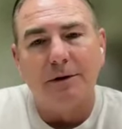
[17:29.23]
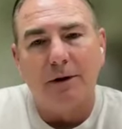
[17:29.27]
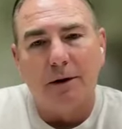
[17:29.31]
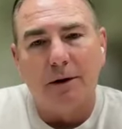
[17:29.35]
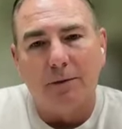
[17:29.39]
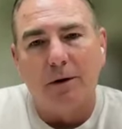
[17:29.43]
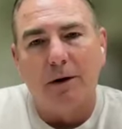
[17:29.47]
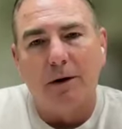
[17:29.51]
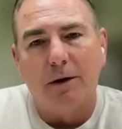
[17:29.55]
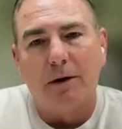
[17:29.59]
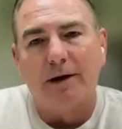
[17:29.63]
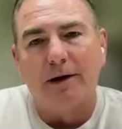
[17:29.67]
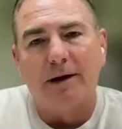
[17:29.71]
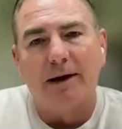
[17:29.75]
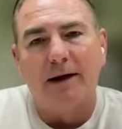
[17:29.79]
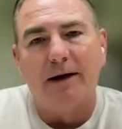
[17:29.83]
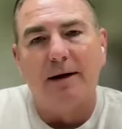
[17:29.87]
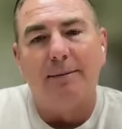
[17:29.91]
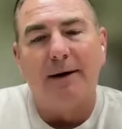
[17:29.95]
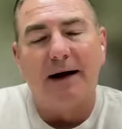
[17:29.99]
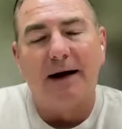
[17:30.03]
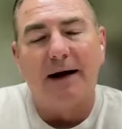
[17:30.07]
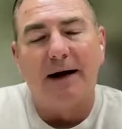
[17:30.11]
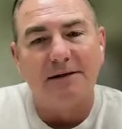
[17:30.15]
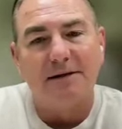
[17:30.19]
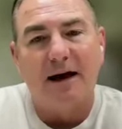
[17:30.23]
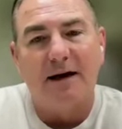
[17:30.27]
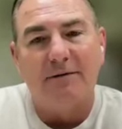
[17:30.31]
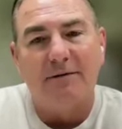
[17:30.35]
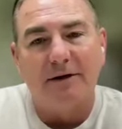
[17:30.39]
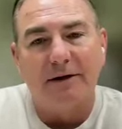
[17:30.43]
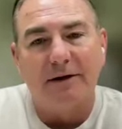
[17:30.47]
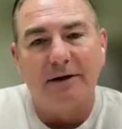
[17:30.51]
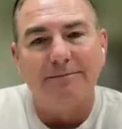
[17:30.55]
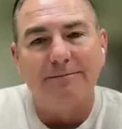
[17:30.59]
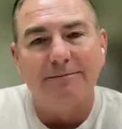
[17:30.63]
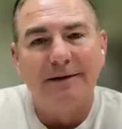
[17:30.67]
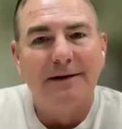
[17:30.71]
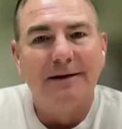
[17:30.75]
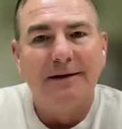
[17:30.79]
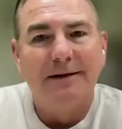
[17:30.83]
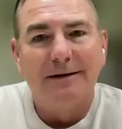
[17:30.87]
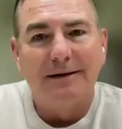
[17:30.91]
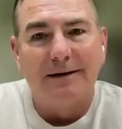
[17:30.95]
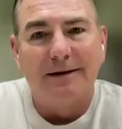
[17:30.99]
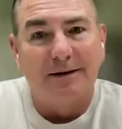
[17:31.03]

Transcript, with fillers: You, you really need about seven.